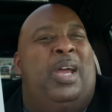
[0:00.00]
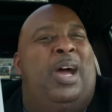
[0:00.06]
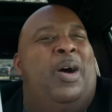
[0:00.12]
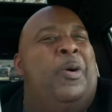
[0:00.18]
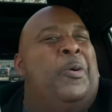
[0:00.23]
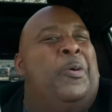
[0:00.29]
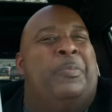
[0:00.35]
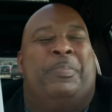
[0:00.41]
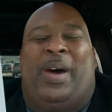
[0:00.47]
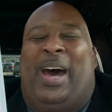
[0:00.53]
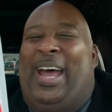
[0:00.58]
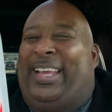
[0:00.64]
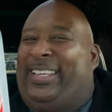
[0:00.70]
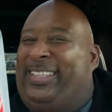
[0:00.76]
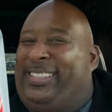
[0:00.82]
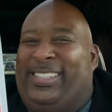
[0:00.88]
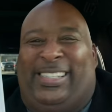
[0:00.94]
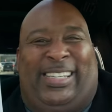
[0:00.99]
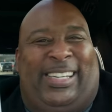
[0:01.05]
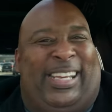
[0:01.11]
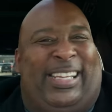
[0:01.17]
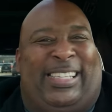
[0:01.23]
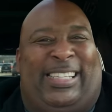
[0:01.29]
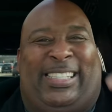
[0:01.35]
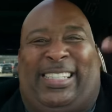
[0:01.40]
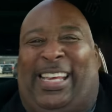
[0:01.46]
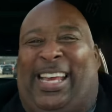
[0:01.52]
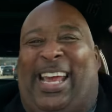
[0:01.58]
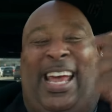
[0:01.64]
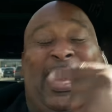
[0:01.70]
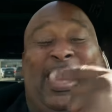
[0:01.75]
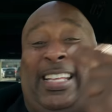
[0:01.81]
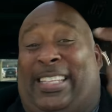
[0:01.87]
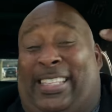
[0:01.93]
Oh, my goodness.
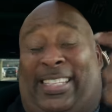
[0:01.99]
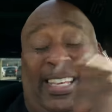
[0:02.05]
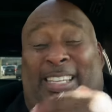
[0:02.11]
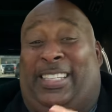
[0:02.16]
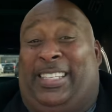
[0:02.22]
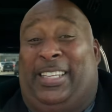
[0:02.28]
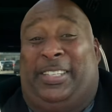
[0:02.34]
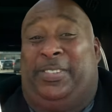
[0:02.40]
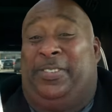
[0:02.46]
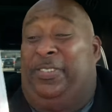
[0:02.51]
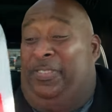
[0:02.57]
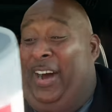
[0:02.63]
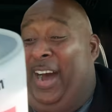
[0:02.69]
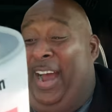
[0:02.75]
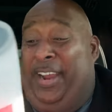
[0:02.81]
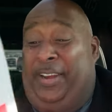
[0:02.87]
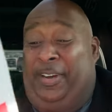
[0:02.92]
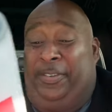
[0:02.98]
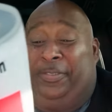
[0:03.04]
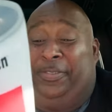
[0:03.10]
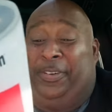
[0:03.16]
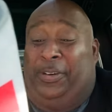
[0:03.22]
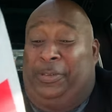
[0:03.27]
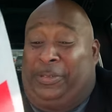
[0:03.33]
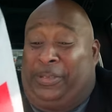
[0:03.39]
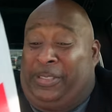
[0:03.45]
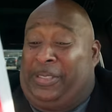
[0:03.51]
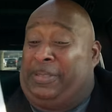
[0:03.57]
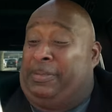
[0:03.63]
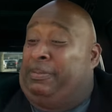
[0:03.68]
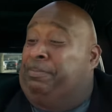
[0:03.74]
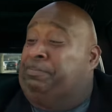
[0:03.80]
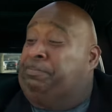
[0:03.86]
This is fire, folks.